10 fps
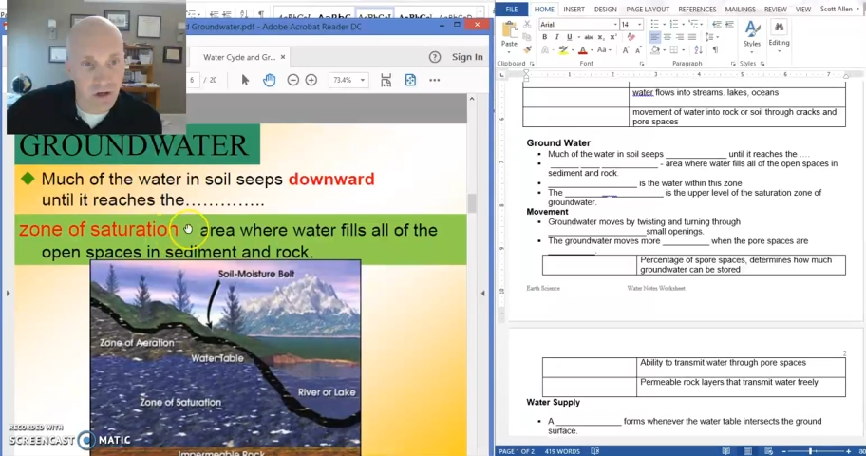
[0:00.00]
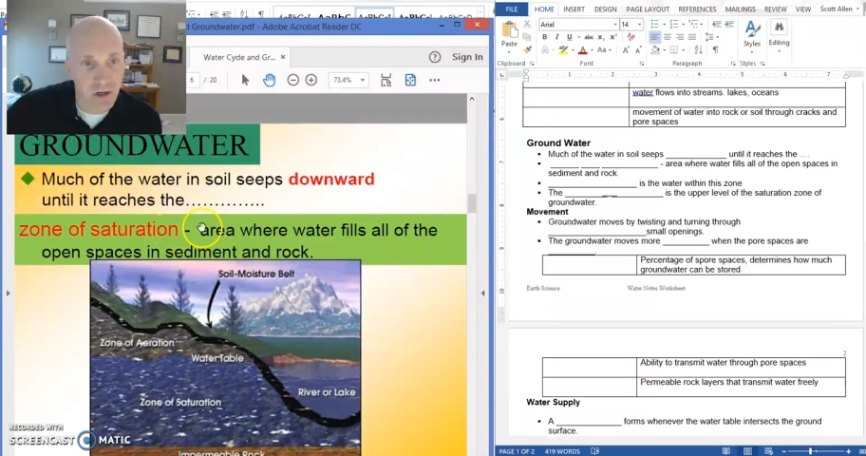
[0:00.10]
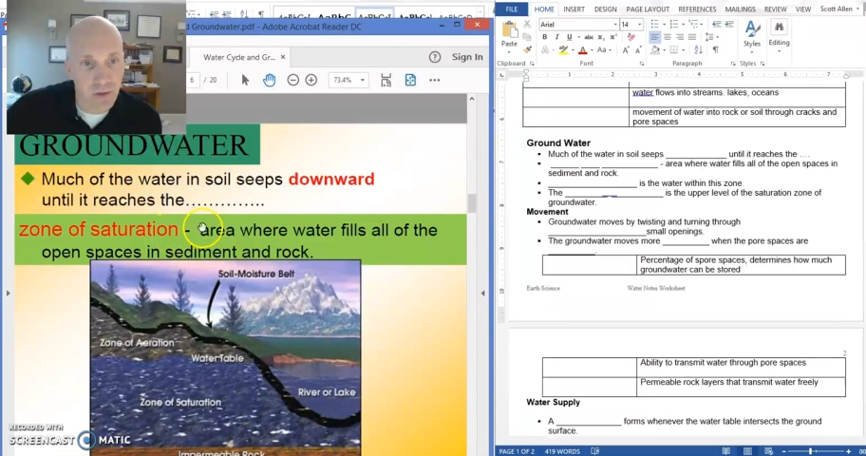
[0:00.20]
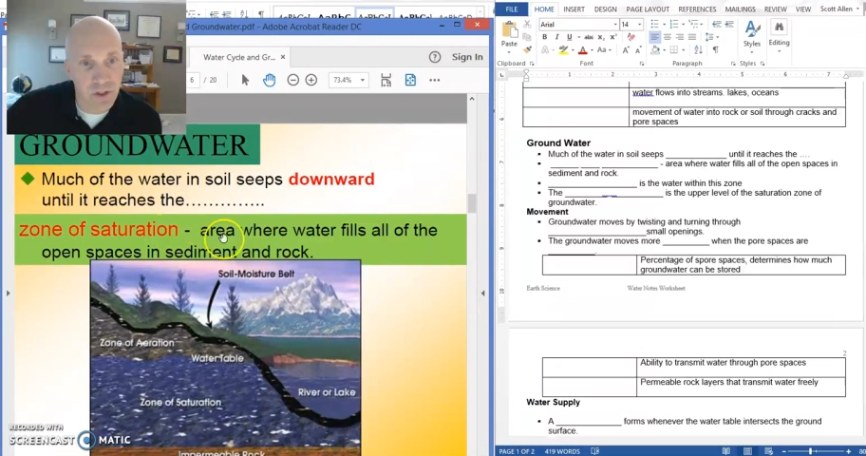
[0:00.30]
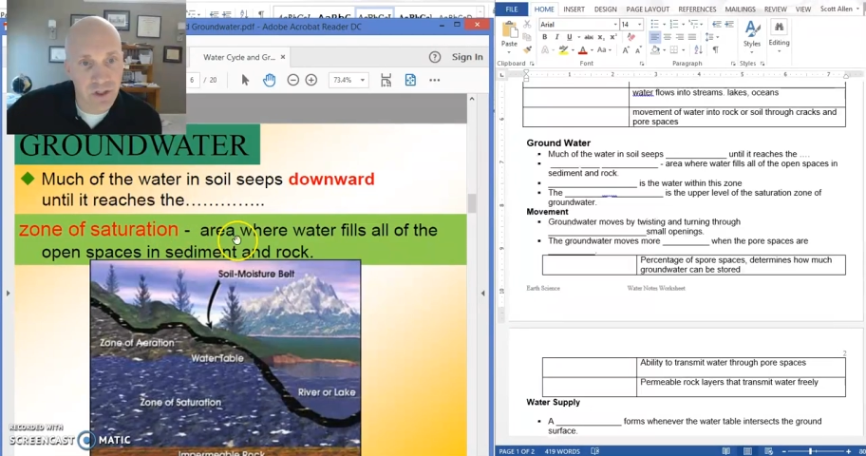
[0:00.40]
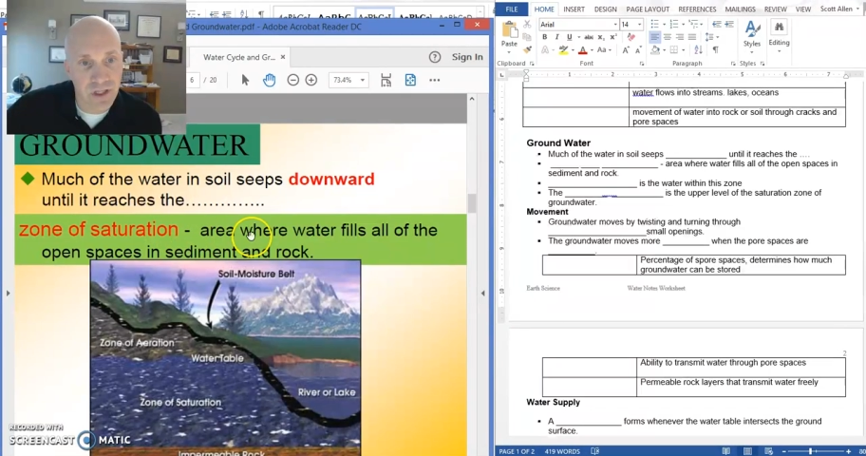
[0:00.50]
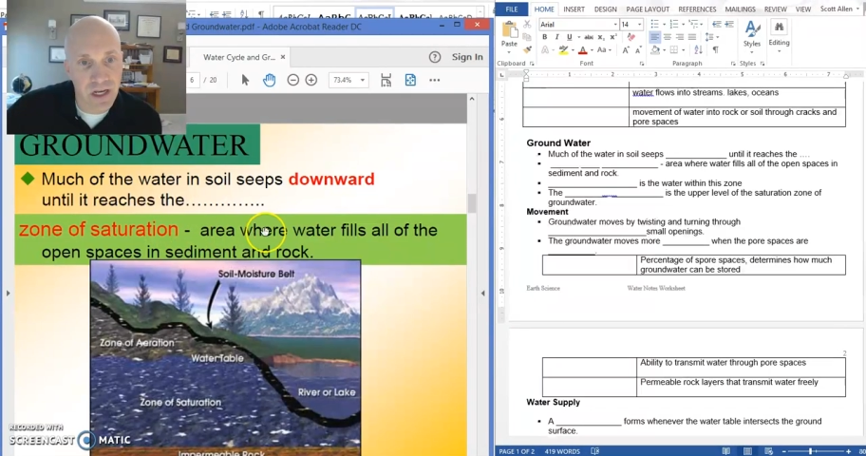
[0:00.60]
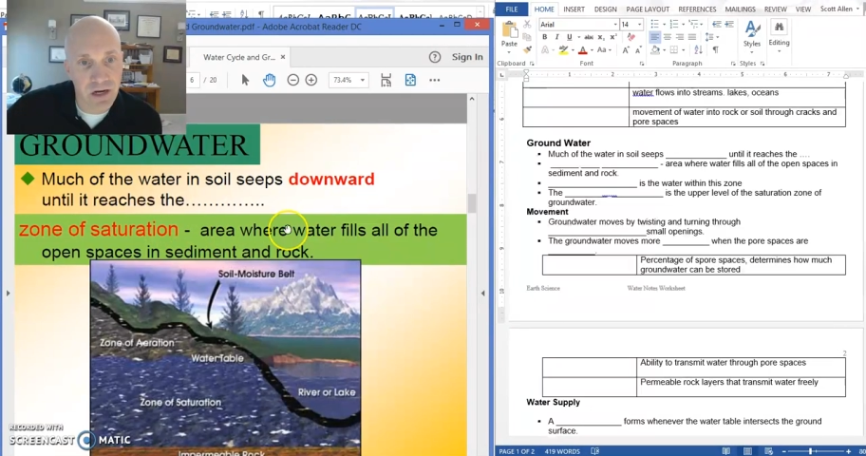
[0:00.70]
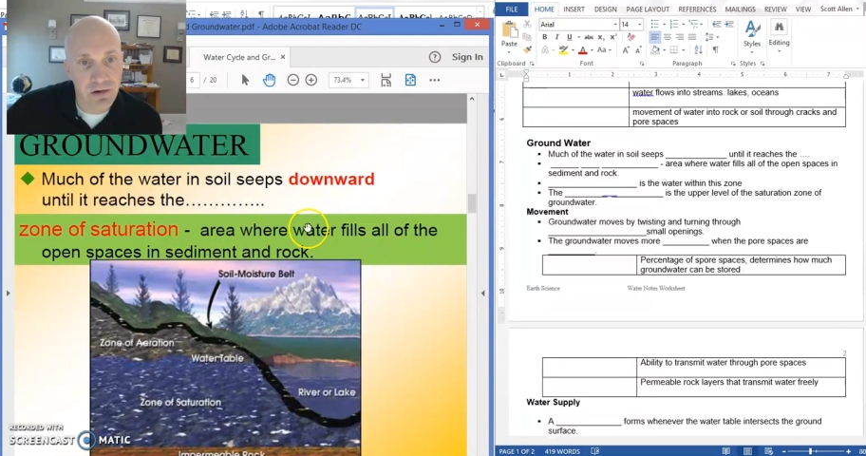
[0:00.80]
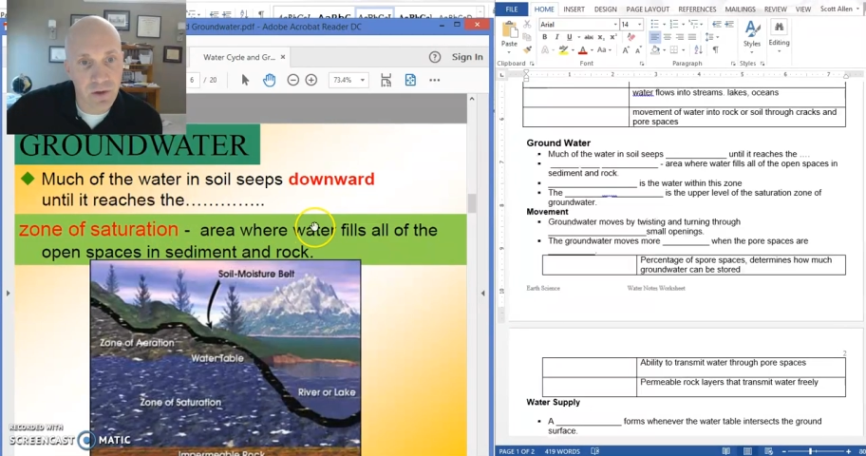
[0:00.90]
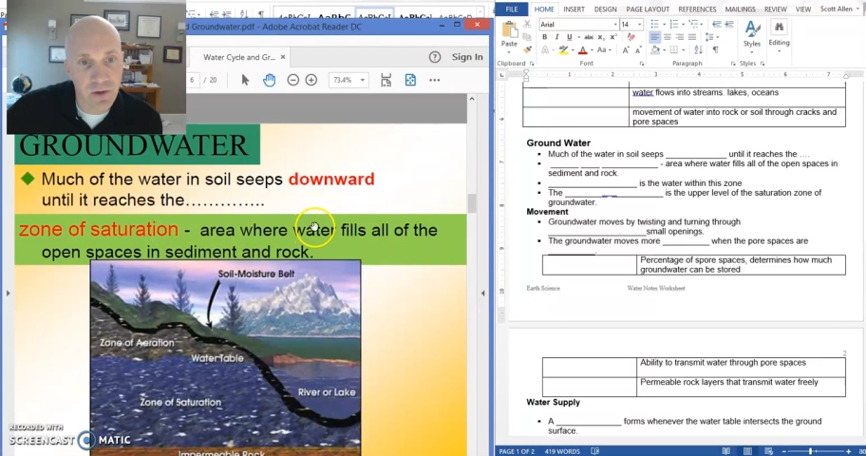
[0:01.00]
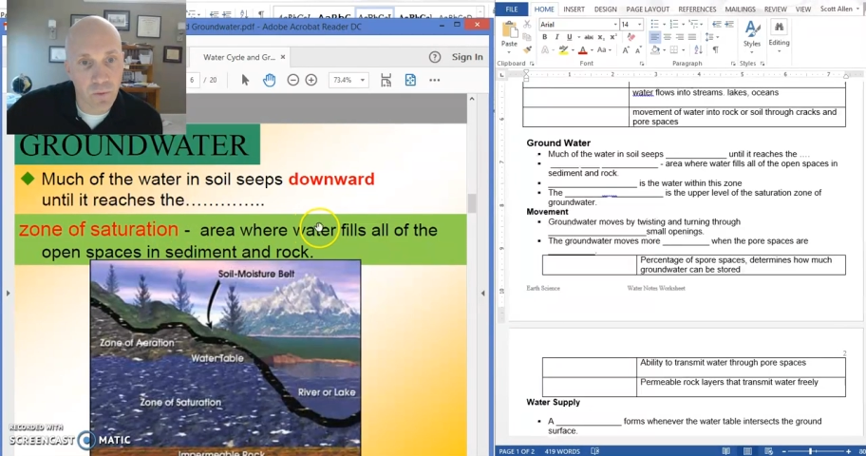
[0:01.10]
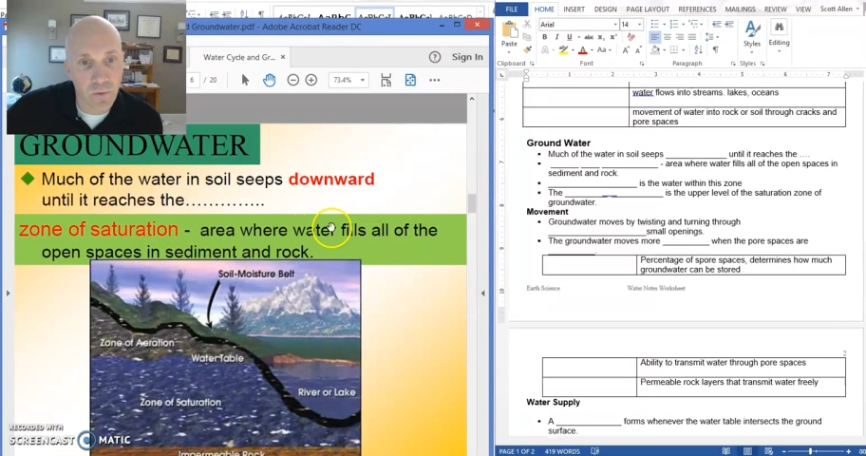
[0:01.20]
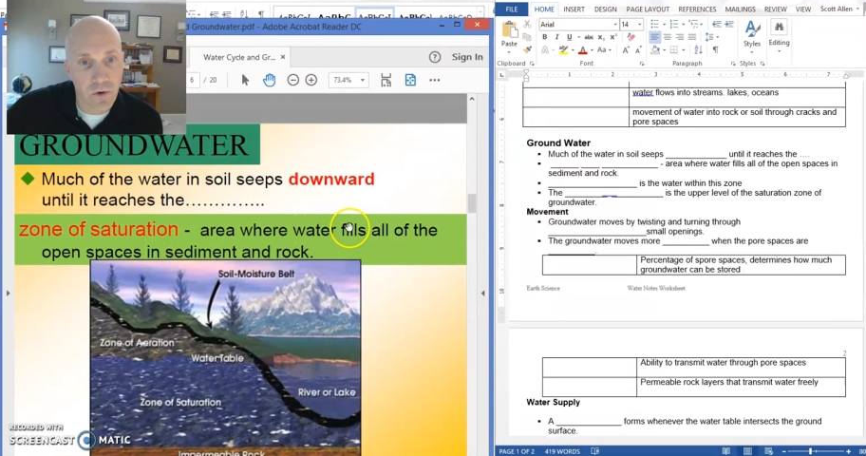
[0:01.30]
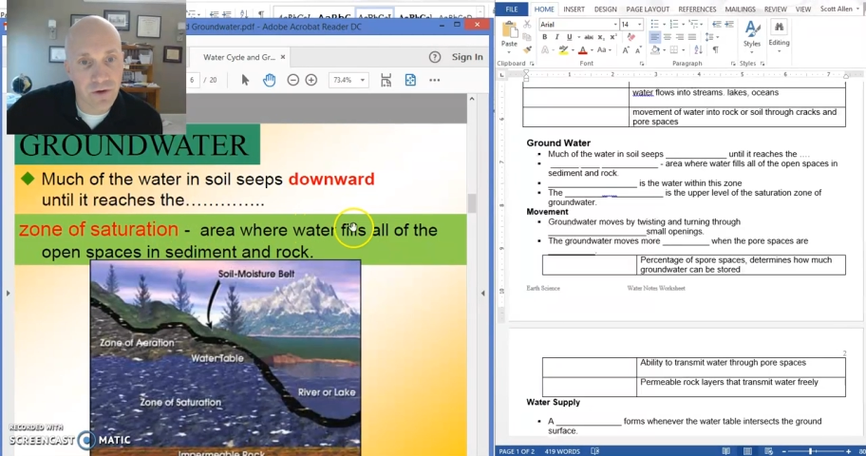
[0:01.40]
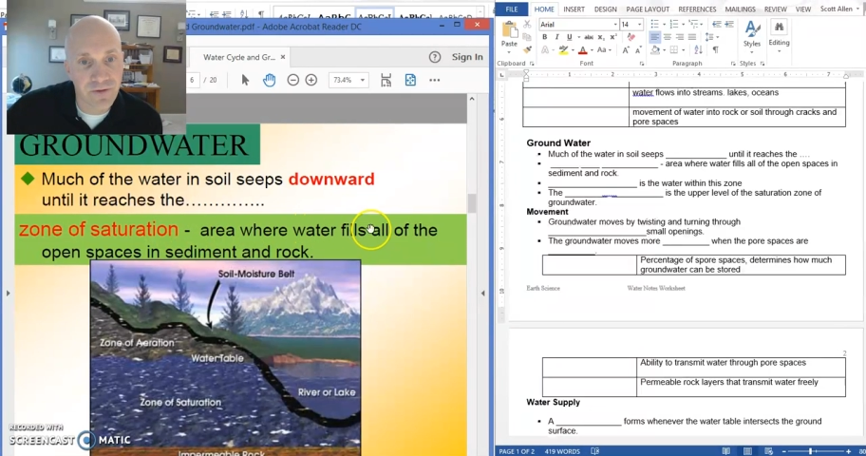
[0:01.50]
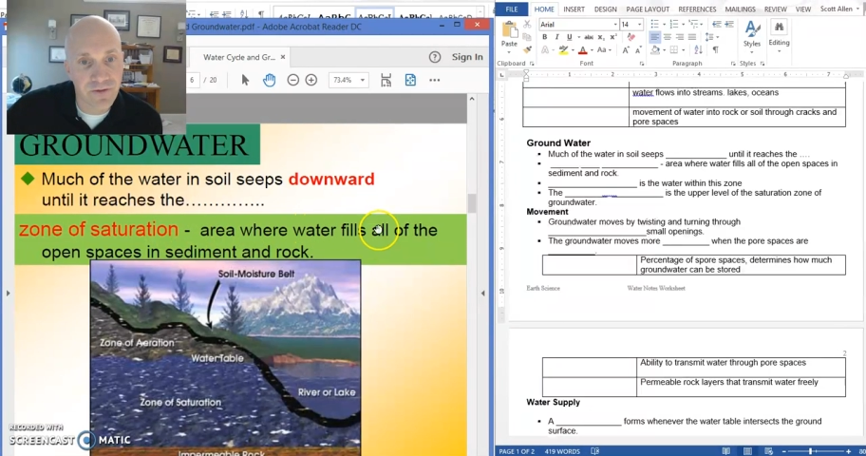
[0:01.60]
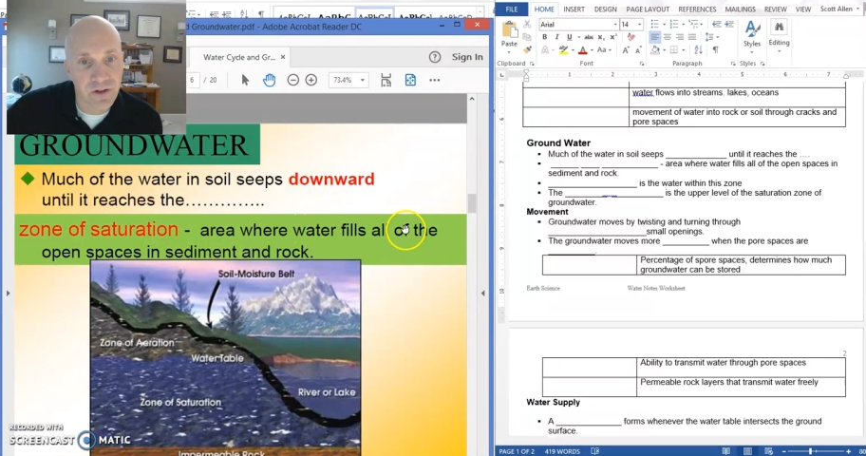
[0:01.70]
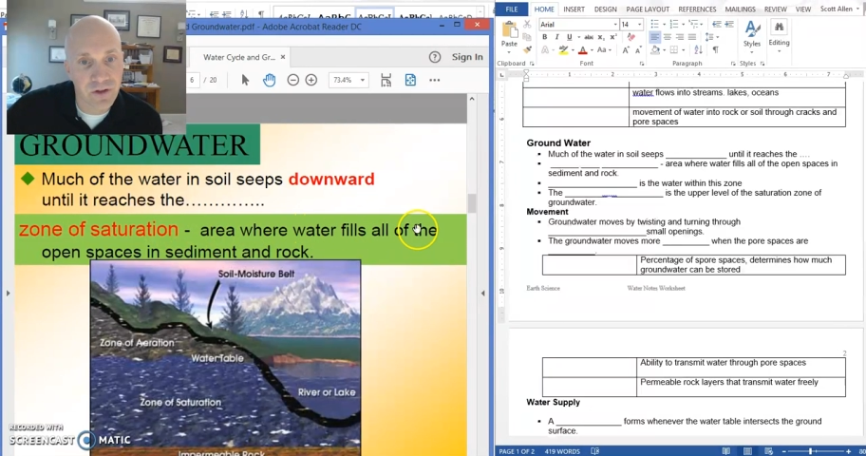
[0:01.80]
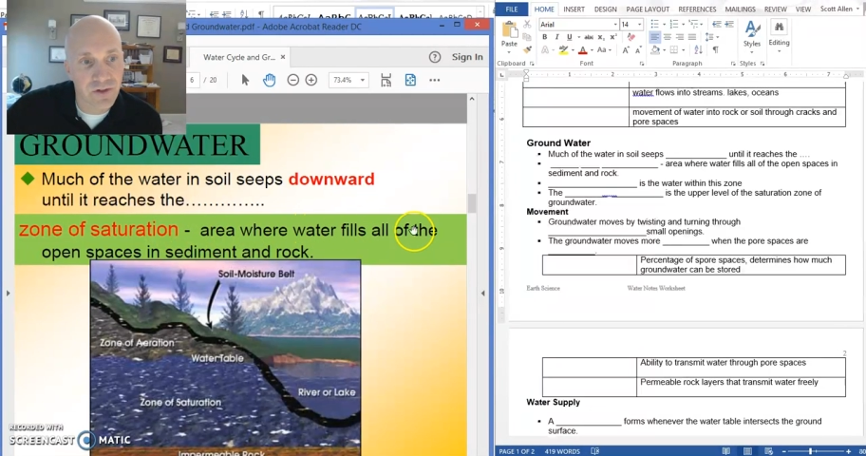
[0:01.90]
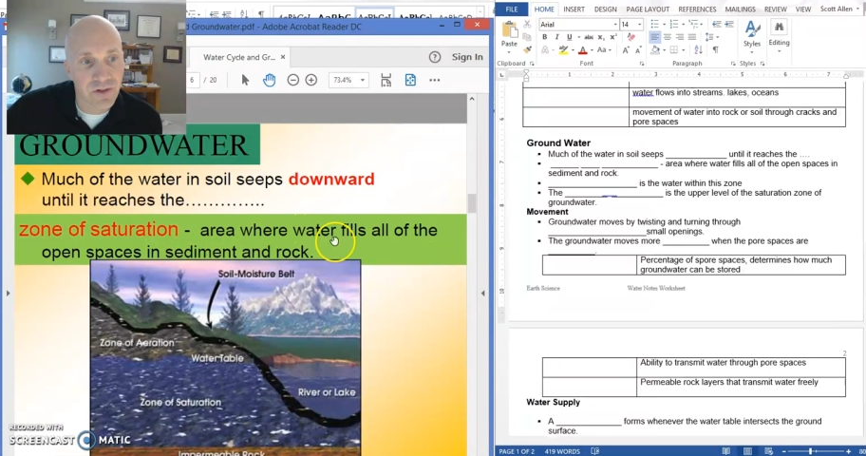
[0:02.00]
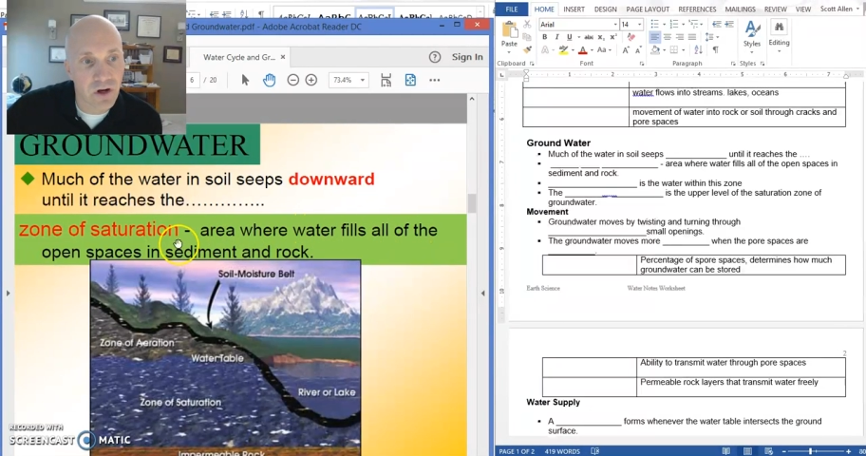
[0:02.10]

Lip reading: All right, which is an area where water fills